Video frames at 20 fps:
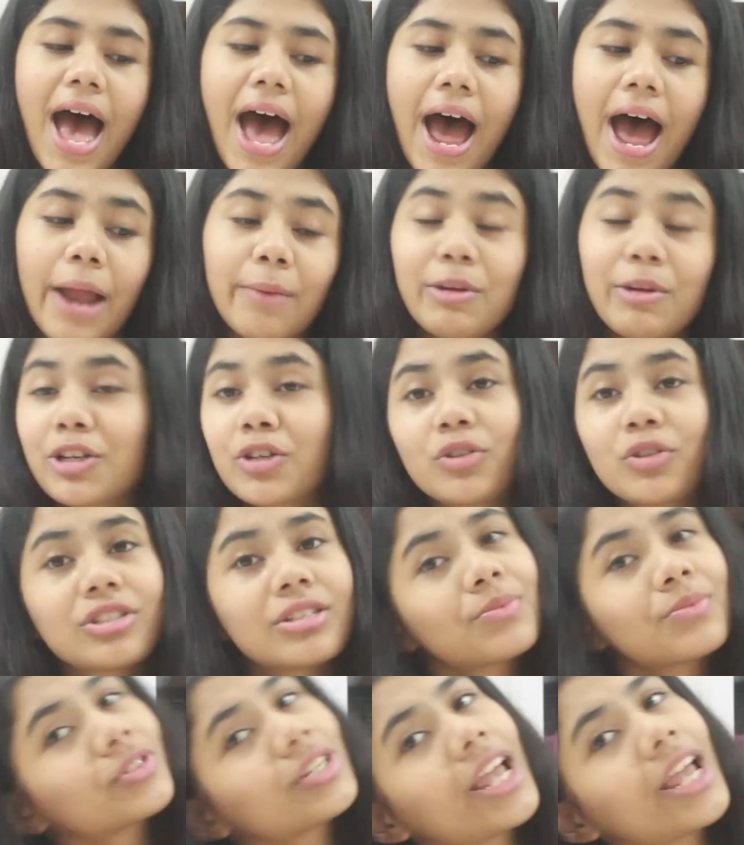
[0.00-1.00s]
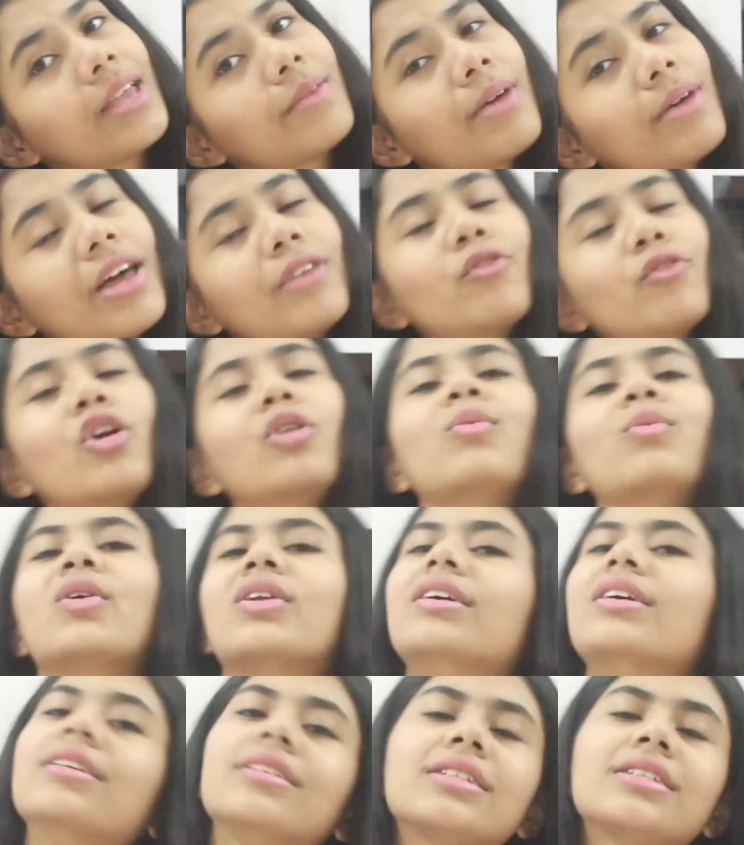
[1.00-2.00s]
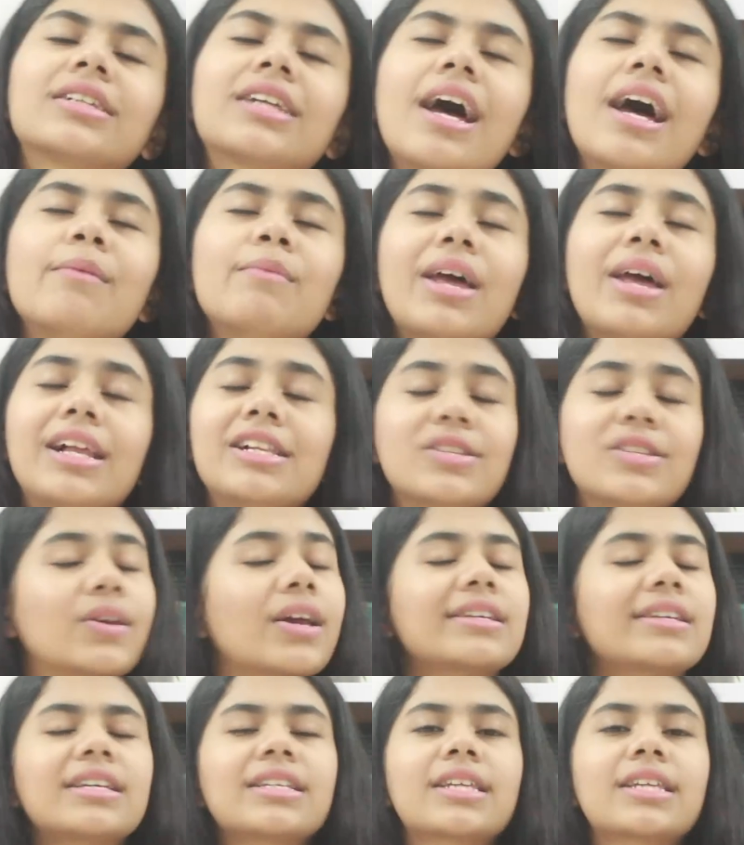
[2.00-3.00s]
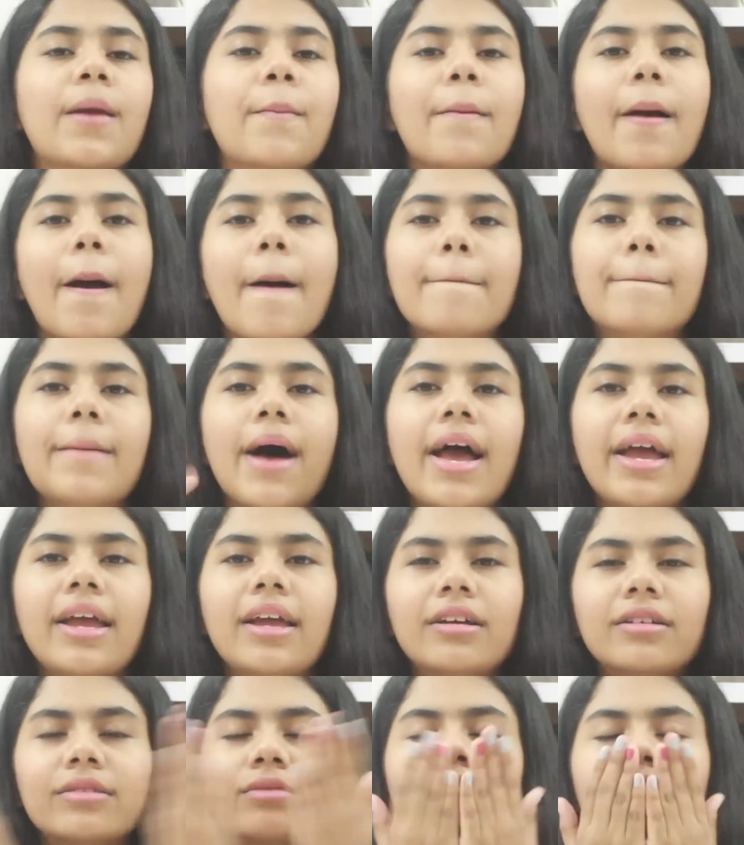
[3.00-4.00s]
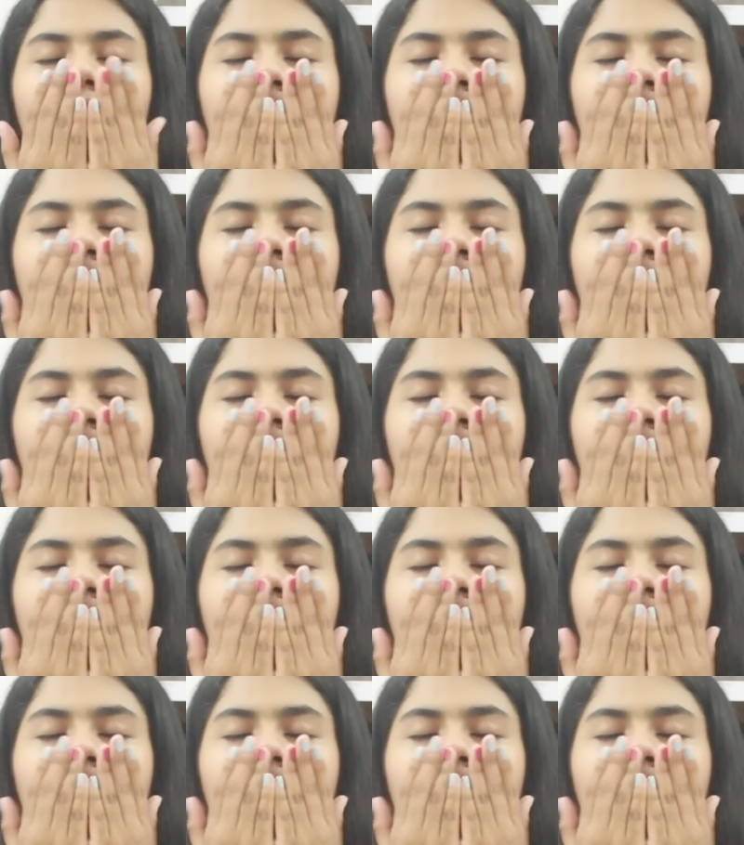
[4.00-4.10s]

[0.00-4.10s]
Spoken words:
And make sure to subscribe and follow me on Instagram, and I'll see you guys next time. Bye!